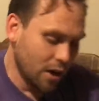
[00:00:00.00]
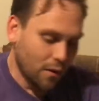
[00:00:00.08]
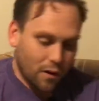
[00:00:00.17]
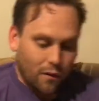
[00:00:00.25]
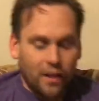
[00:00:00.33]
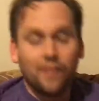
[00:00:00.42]

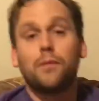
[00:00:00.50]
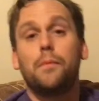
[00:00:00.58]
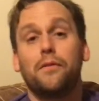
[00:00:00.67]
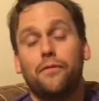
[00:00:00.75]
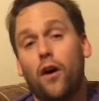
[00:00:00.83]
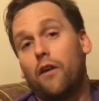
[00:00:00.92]
Well, he lived a
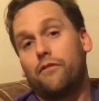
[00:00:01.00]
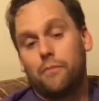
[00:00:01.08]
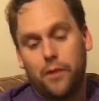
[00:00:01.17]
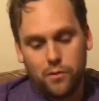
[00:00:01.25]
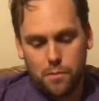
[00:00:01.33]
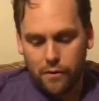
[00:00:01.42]
bit far from
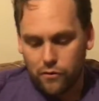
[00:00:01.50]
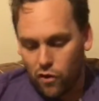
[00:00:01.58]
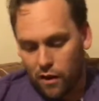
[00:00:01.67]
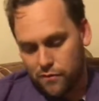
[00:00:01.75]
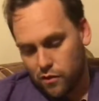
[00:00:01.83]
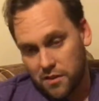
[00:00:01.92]
me, it was a bit of a
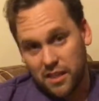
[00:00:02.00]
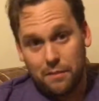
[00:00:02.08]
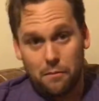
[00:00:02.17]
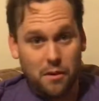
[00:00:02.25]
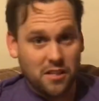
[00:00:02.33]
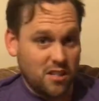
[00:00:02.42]
drive, so I sent him
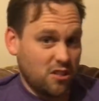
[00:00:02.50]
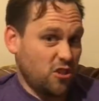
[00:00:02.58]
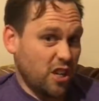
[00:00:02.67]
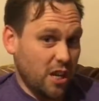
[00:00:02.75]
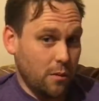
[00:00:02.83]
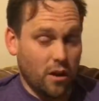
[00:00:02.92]
a message,
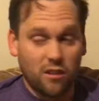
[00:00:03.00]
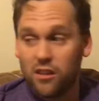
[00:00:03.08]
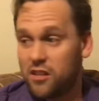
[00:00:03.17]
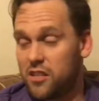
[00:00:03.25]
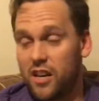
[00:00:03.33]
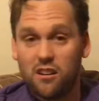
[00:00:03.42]
cheeky
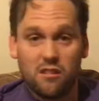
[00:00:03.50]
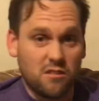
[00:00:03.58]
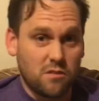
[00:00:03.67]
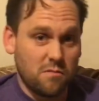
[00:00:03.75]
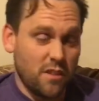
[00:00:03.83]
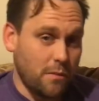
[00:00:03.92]
one, saying, look,
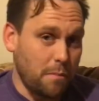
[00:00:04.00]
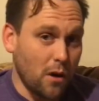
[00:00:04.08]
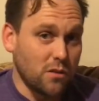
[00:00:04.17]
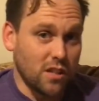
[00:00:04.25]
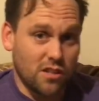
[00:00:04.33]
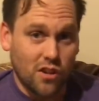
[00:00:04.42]
if you
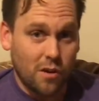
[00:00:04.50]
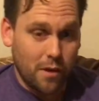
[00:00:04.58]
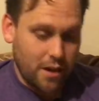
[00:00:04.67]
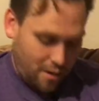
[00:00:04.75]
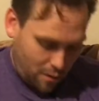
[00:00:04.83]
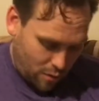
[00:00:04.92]
post it to
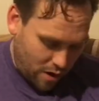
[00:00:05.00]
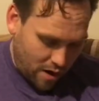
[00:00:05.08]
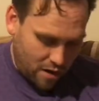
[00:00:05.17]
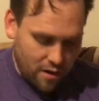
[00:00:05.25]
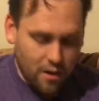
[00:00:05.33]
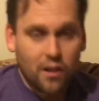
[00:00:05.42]
me,
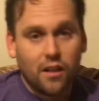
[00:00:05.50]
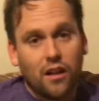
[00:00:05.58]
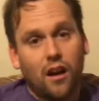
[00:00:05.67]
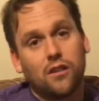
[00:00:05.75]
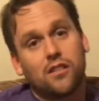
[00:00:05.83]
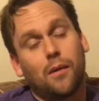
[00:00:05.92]
I'll
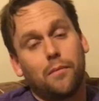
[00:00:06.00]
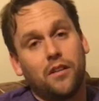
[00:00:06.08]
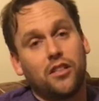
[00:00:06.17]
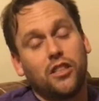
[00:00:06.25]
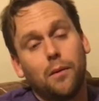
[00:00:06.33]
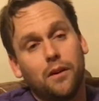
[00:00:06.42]
sub you the
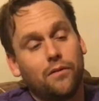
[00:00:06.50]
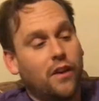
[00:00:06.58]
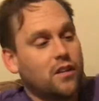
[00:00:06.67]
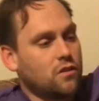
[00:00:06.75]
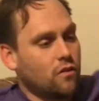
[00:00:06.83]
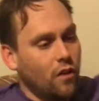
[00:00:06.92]
shipping if
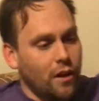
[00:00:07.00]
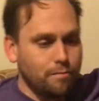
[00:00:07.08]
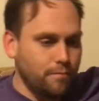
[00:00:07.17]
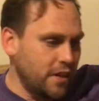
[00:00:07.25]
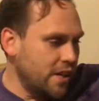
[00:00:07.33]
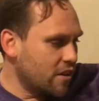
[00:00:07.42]
that's all right.
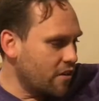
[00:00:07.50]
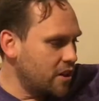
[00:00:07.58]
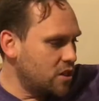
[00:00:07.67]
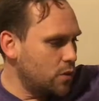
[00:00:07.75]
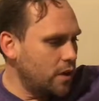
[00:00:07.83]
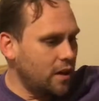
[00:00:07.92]
He agreed
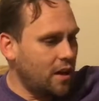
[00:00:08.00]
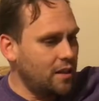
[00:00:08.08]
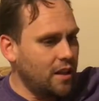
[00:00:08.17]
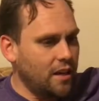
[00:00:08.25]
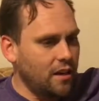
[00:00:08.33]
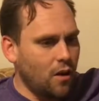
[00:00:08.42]
to it, and
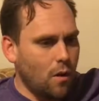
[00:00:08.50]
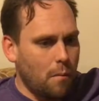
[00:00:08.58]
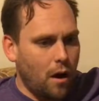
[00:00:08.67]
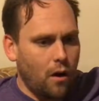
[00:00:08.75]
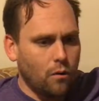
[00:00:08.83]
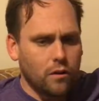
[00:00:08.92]
then lo and
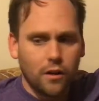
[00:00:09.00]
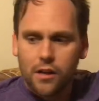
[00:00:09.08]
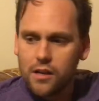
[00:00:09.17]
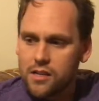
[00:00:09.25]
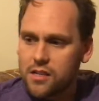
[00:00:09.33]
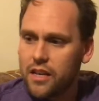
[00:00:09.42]
behold,
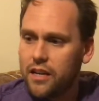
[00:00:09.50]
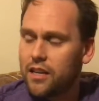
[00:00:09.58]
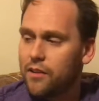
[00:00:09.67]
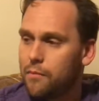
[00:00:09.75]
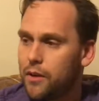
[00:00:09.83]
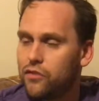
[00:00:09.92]
sent it,
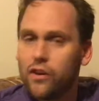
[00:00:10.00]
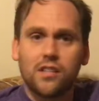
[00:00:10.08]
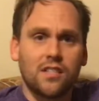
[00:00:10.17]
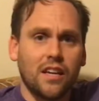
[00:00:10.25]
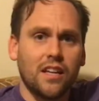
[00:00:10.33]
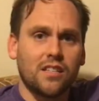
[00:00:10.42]
giving me address,
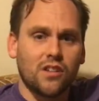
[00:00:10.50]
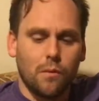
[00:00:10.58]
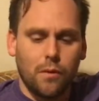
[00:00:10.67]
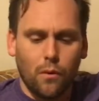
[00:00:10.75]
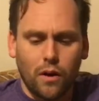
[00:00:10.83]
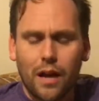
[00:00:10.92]
sent it to
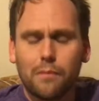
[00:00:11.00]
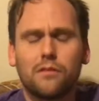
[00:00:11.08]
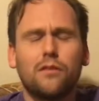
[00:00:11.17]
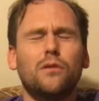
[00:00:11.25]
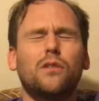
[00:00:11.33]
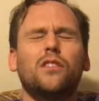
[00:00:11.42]
me, what an
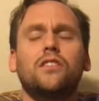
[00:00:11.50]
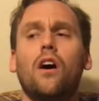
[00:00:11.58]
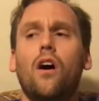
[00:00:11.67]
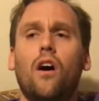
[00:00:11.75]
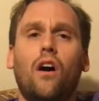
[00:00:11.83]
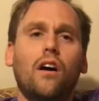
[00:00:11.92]
absolute
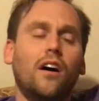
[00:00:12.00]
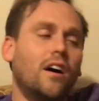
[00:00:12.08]
star.